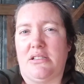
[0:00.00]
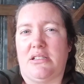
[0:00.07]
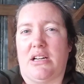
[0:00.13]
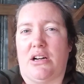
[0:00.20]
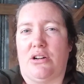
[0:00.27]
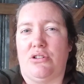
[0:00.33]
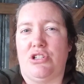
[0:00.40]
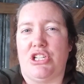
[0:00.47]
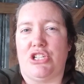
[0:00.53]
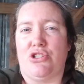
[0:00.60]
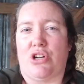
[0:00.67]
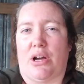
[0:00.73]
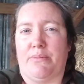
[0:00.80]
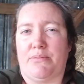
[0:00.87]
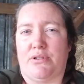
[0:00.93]
So she
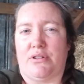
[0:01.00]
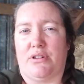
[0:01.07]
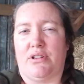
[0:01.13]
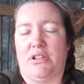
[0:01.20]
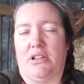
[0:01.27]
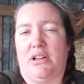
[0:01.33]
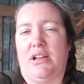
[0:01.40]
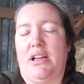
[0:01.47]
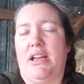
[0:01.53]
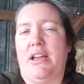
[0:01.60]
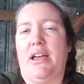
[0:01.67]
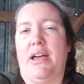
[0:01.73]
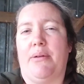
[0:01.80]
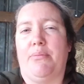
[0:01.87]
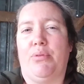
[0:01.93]
dropped her
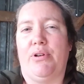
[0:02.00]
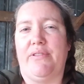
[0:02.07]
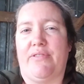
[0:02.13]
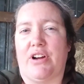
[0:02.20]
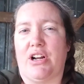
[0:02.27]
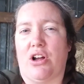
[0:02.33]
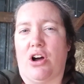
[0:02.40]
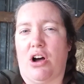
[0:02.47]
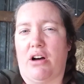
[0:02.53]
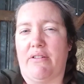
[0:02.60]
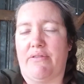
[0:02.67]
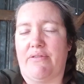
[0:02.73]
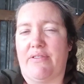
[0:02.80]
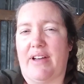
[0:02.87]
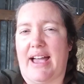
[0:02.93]
boyfriend off
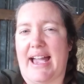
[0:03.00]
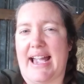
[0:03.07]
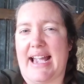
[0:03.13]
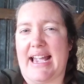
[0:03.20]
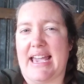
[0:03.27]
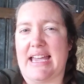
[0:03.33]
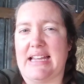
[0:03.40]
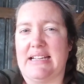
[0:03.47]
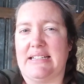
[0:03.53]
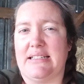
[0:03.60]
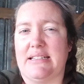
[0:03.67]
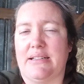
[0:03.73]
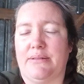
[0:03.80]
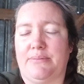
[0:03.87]
and